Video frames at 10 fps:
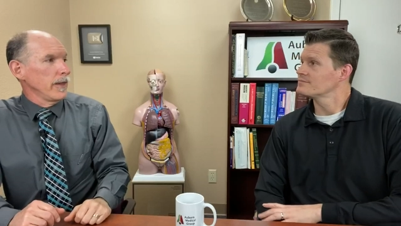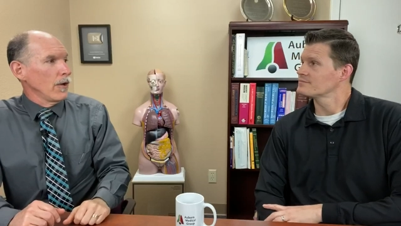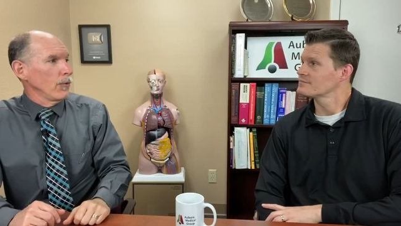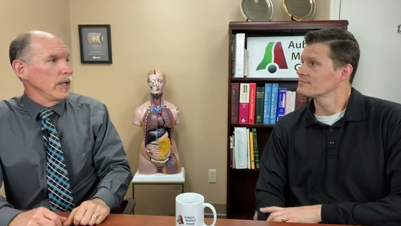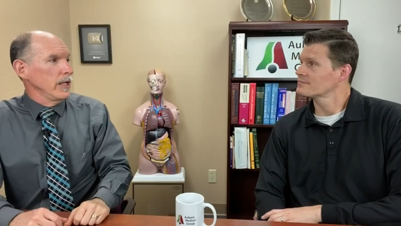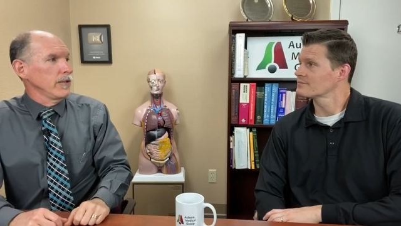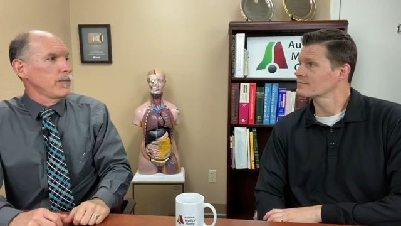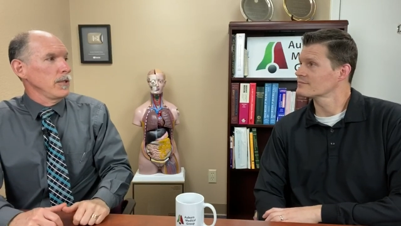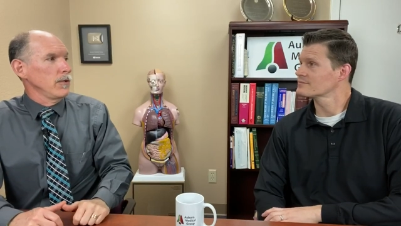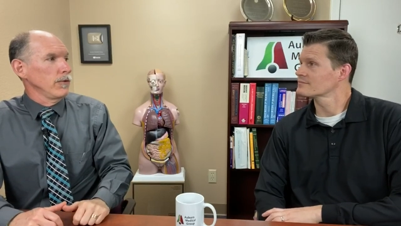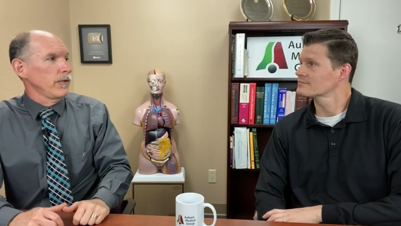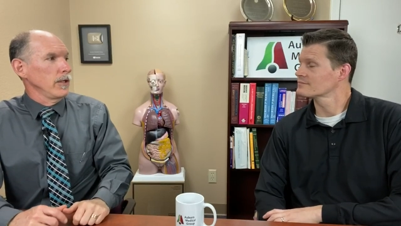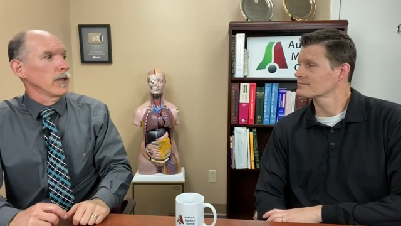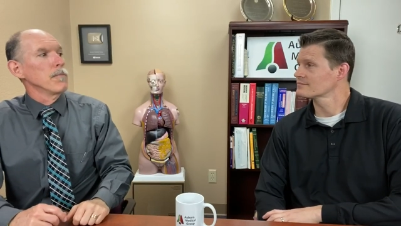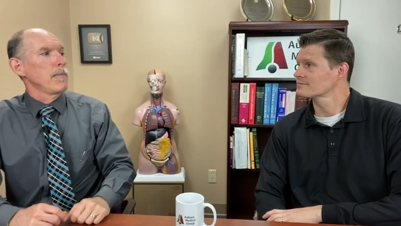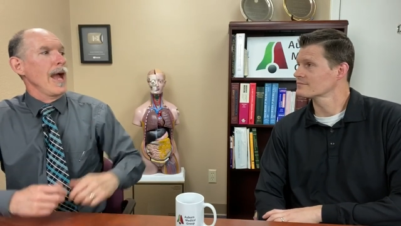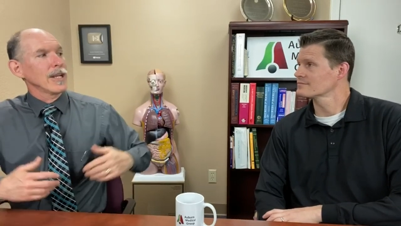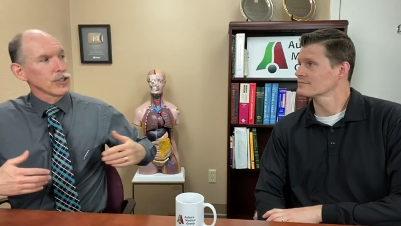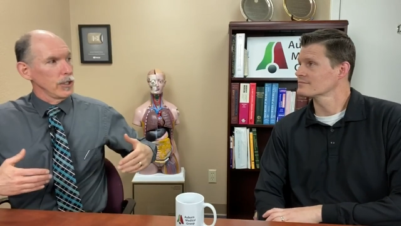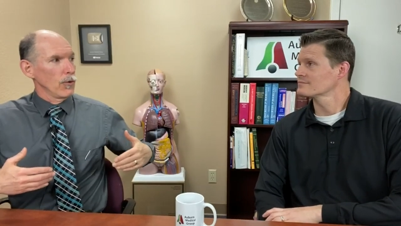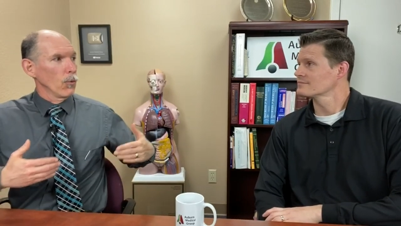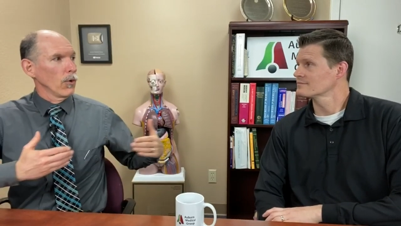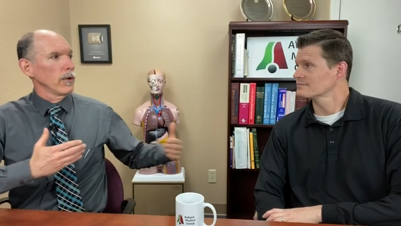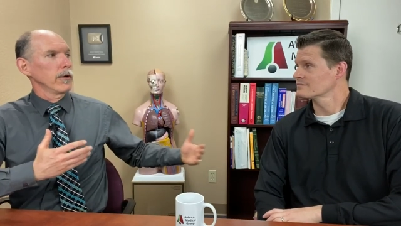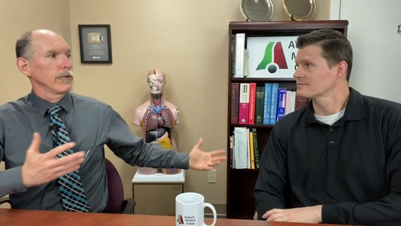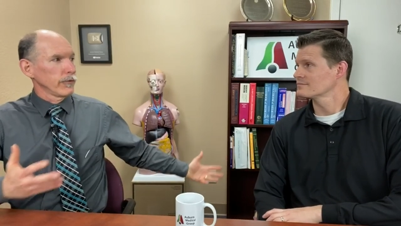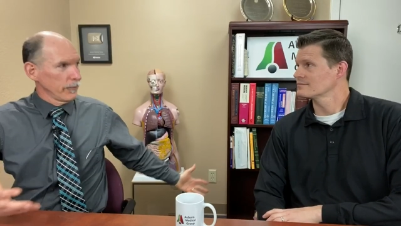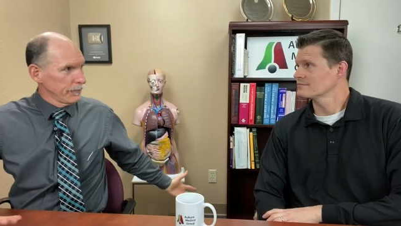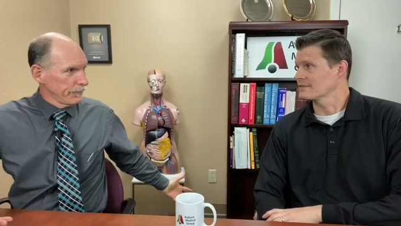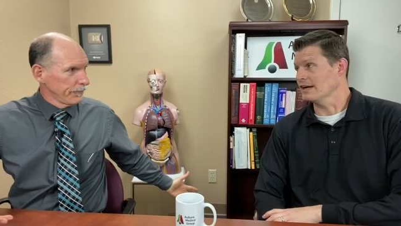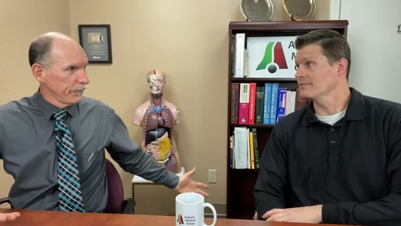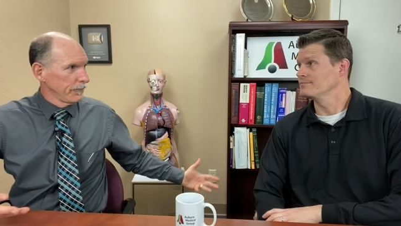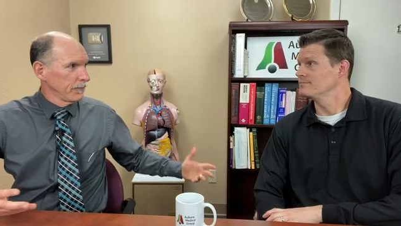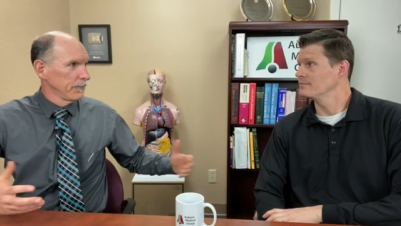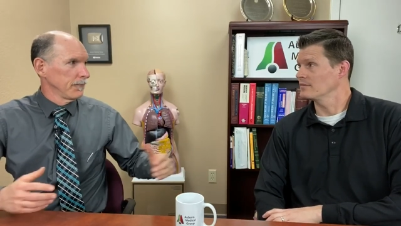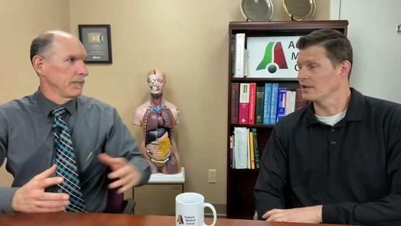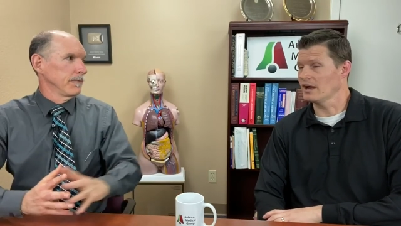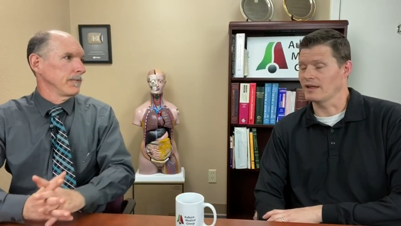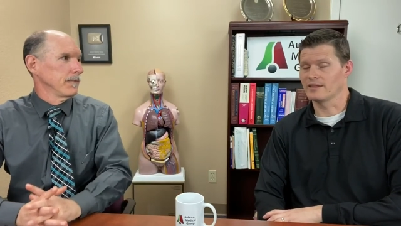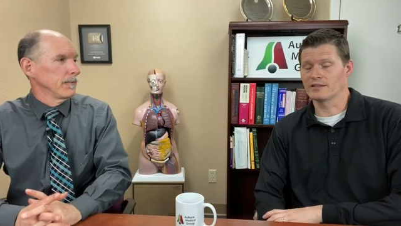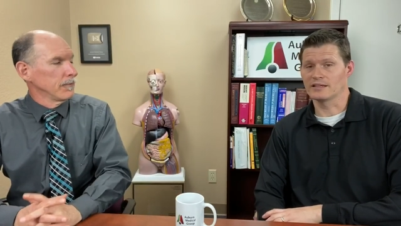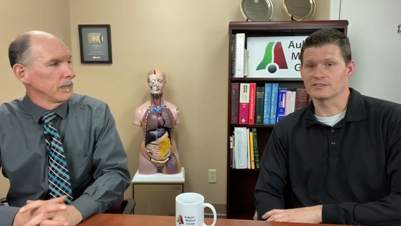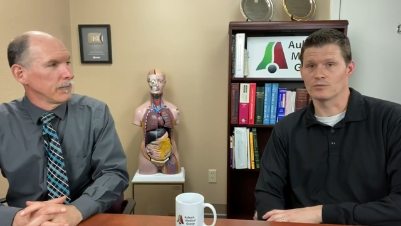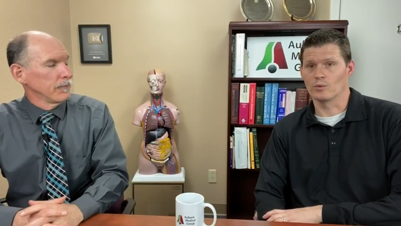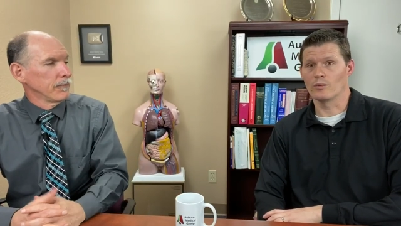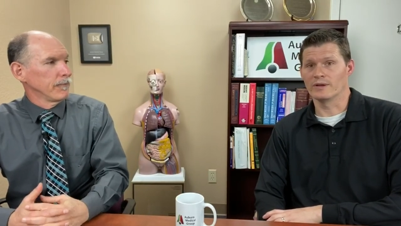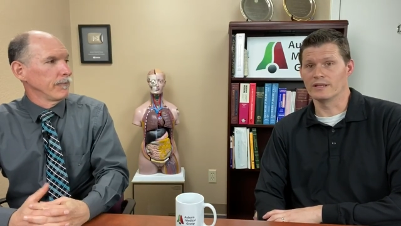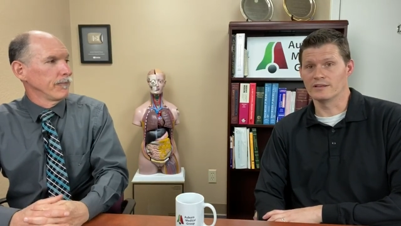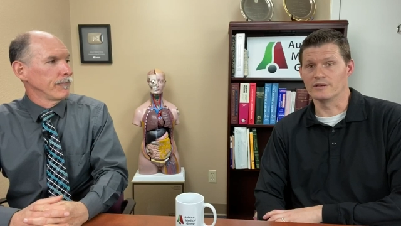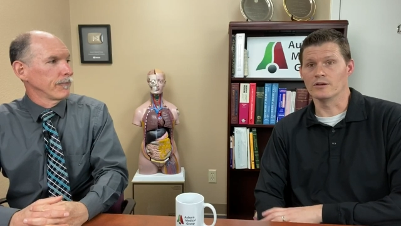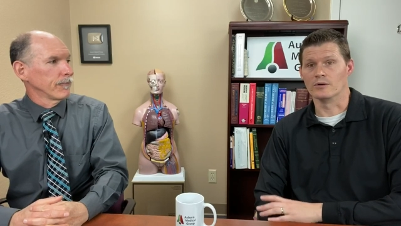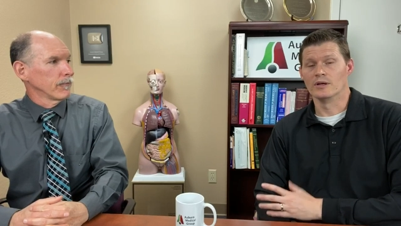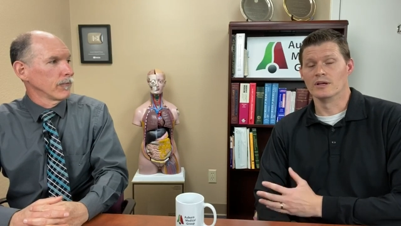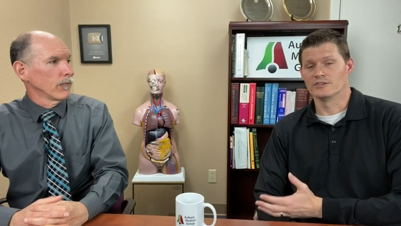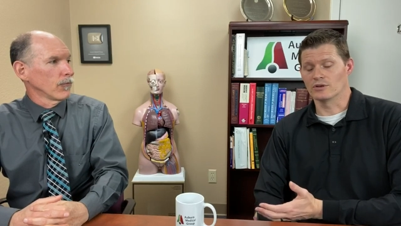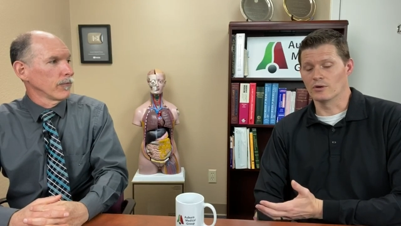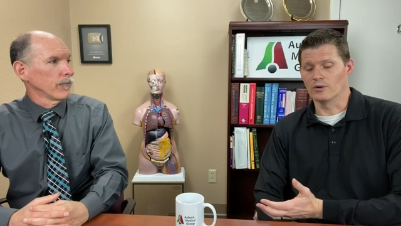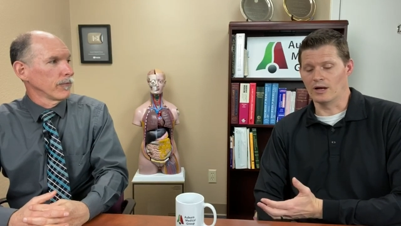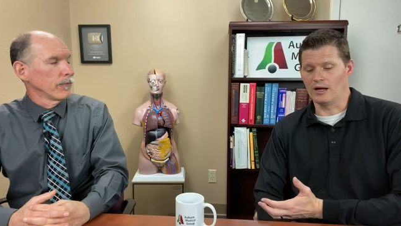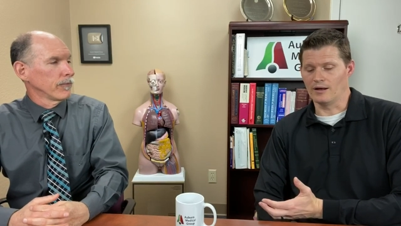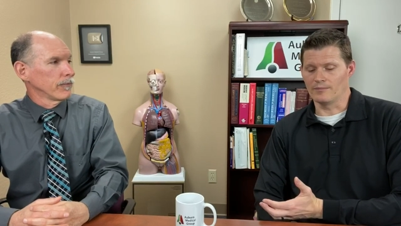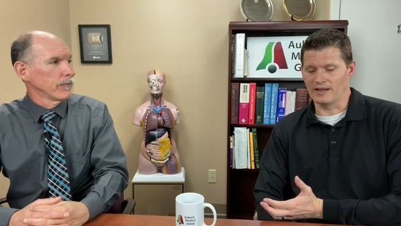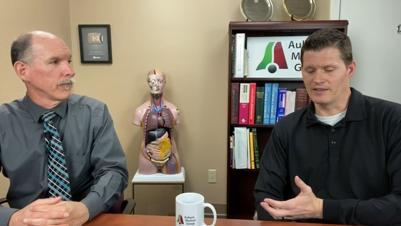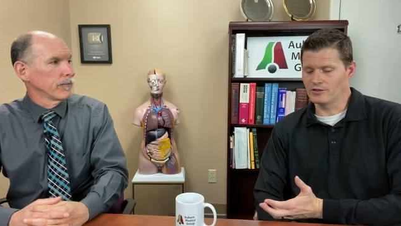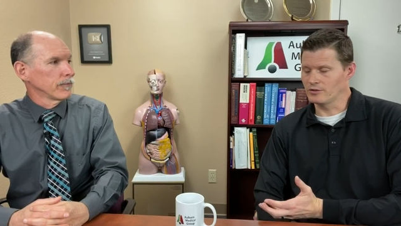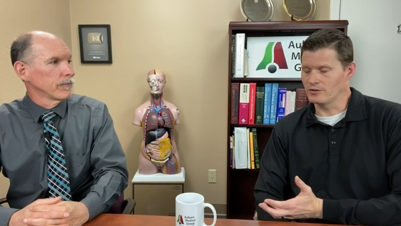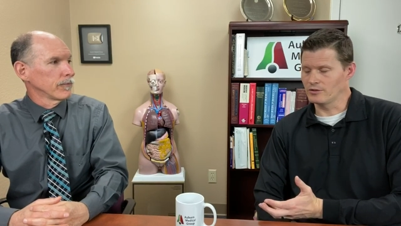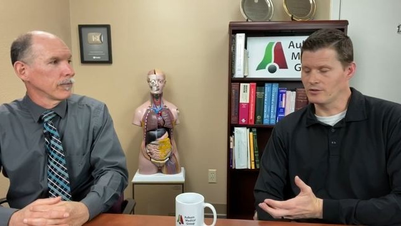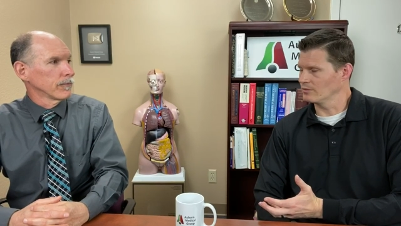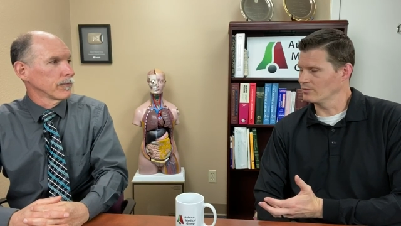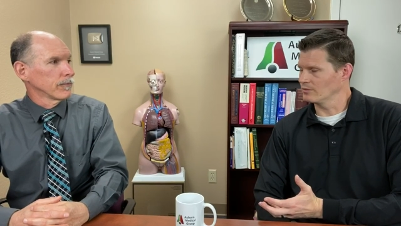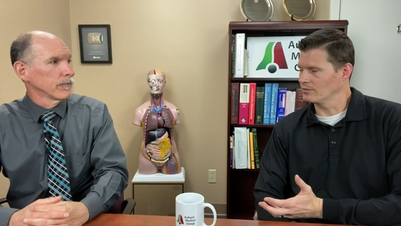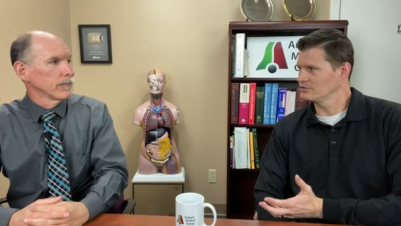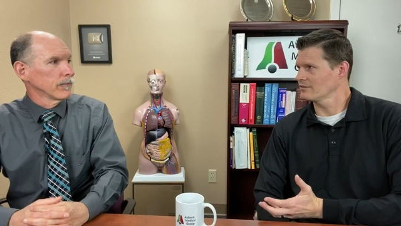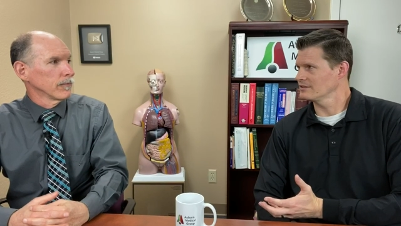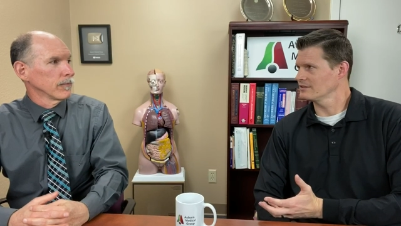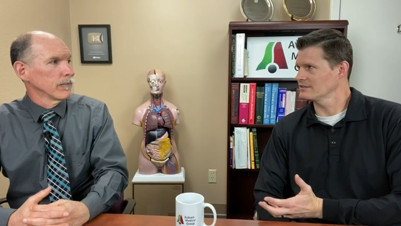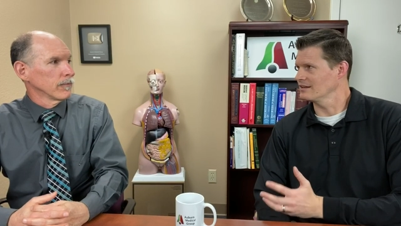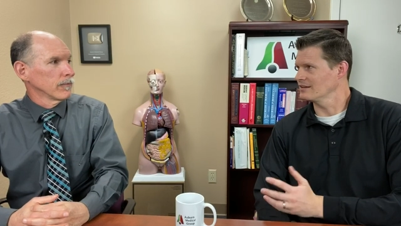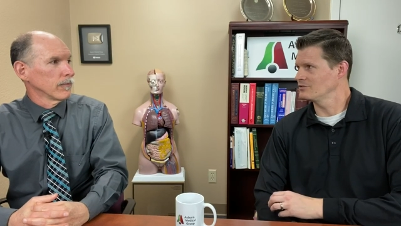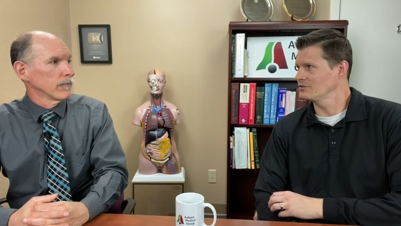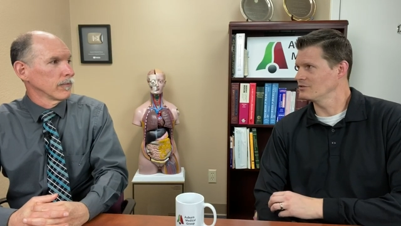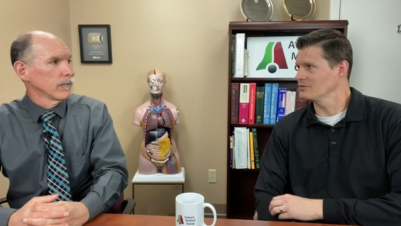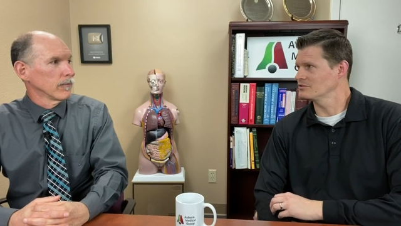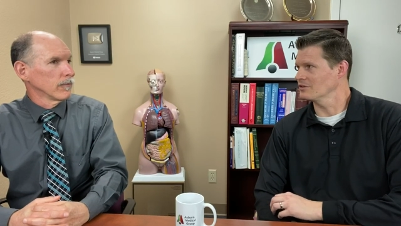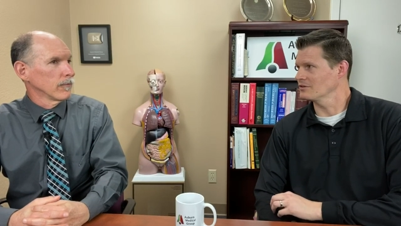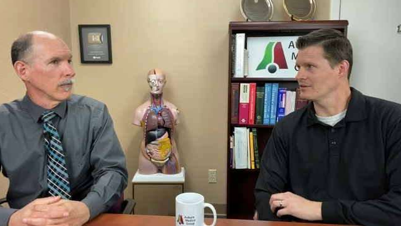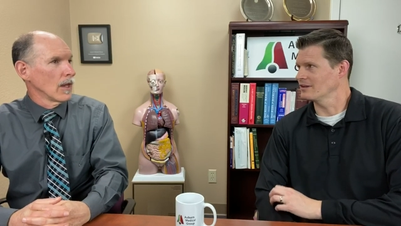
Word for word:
Speaker 1: that we need to be using compassionate words.
Speaker 2: Yeah. Yeah, I think that's what we need to do. So um, I think you, would you title this uh, YouTube show?